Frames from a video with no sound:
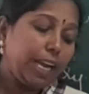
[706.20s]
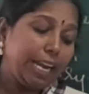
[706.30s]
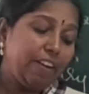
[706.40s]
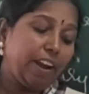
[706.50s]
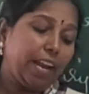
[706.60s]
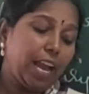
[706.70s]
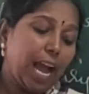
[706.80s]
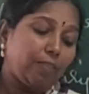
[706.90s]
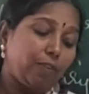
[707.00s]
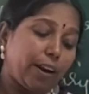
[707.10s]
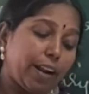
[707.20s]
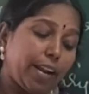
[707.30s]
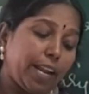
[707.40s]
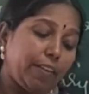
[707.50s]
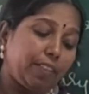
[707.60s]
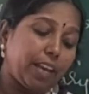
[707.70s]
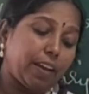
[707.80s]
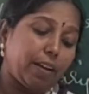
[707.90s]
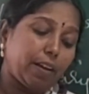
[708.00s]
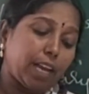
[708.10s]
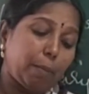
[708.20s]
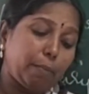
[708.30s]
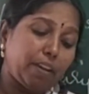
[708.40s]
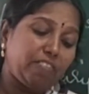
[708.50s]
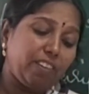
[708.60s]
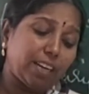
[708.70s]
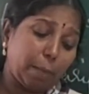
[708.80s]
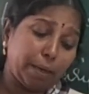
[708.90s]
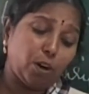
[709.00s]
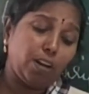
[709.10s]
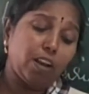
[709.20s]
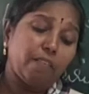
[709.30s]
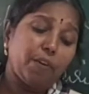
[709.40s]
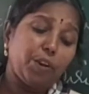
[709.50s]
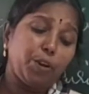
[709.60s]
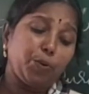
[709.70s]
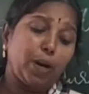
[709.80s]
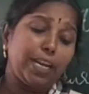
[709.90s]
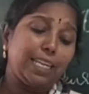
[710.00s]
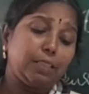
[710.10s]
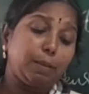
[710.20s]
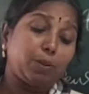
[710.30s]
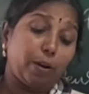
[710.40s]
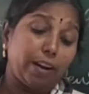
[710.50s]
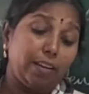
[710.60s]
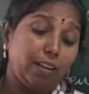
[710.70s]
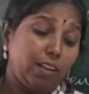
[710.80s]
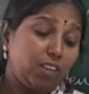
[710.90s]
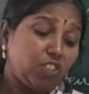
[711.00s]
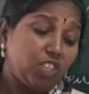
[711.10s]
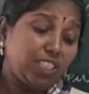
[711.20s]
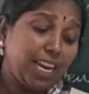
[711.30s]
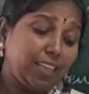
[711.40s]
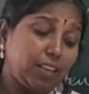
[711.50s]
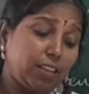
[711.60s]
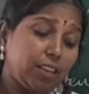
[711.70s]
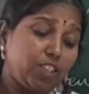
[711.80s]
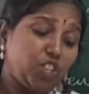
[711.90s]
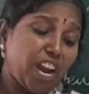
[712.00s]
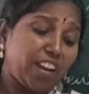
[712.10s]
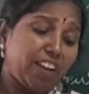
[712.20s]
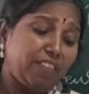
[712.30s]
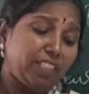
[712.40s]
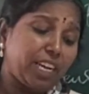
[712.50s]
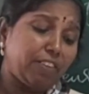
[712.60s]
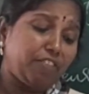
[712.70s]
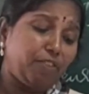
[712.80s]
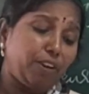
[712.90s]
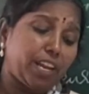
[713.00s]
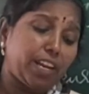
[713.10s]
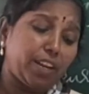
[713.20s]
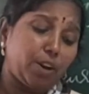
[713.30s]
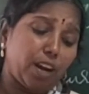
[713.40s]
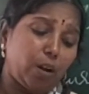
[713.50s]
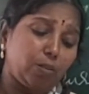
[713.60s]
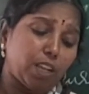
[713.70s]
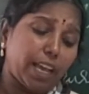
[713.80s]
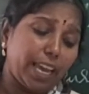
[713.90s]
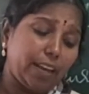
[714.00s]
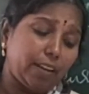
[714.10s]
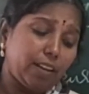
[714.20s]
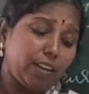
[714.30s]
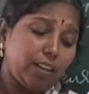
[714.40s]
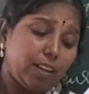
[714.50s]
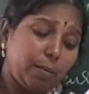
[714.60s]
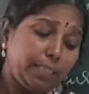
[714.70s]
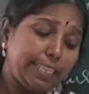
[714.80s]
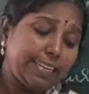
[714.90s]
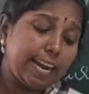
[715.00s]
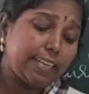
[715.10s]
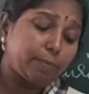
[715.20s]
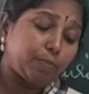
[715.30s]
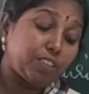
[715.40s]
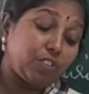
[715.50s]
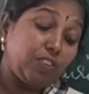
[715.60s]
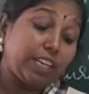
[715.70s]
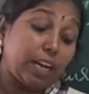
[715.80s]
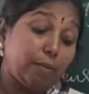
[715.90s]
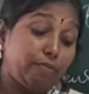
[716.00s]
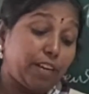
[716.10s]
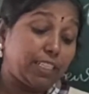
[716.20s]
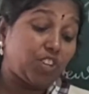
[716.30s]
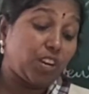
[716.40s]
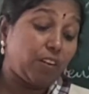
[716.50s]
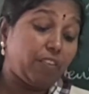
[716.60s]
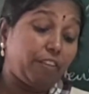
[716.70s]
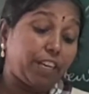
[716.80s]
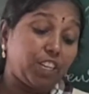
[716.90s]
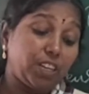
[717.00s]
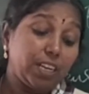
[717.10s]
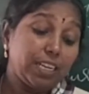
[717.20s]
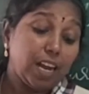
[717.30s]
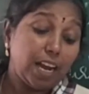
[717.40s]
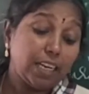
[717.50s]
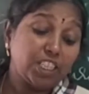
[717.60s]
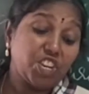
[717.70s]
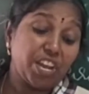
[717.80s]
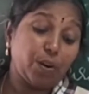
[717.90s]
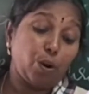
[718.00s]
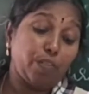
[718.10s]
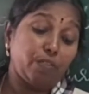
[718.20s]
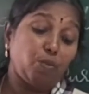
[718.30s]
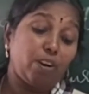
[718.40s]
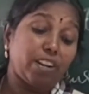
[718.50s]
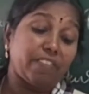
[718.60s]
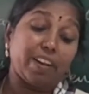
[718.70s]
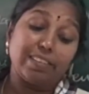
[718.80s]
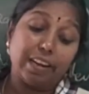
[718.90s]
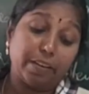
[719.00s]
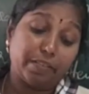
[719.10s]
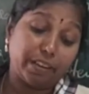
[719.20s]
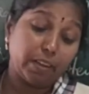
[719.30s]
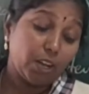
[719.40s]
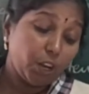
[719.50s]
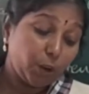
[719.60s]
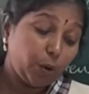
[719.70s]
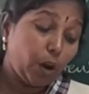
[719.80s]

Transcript: Henry, I am wondering if they will come at all when you and Elizabeth quarrel. She said she had never set foot in your house again. Mrs. Slater, she will come fast enough after her share of what her father left. You